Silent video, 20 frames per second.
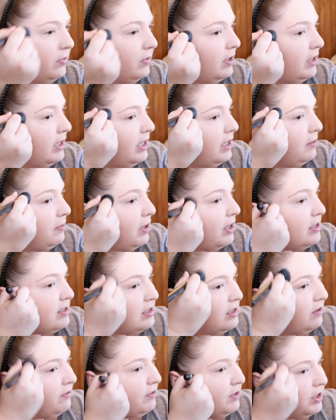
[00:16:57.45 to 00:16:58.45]
get
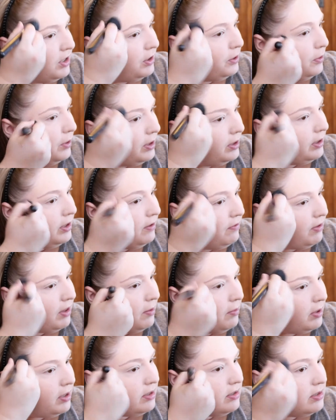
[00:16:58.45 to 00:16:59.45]
myself to do it, if
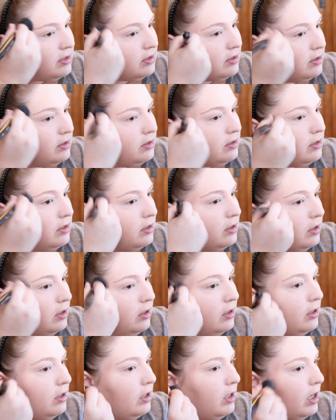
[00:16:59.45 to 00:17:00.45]
that makes sense.
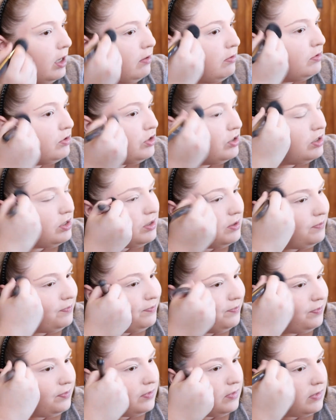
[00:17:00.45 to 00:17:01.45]
I was just
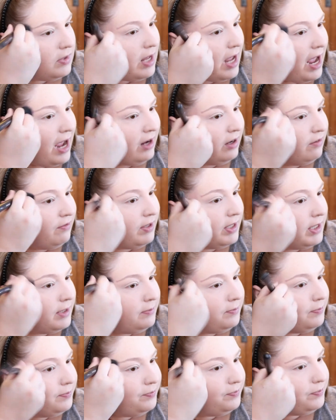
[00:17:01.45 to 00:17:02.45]

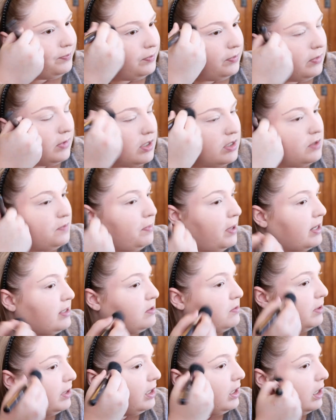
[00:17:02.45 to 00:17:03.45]
aggravated this
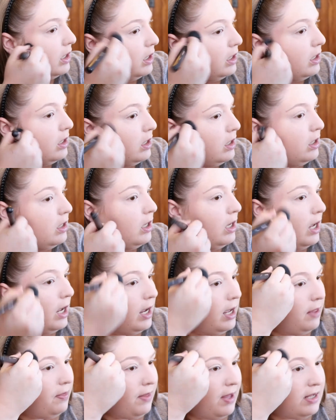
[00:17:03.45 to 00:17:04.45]
past week,
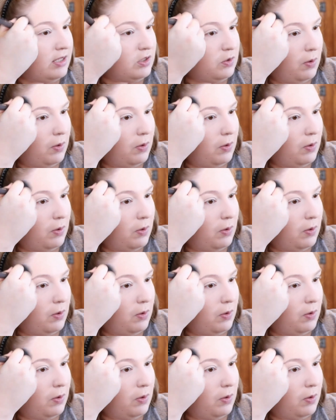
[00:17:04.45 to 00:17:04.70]
and that's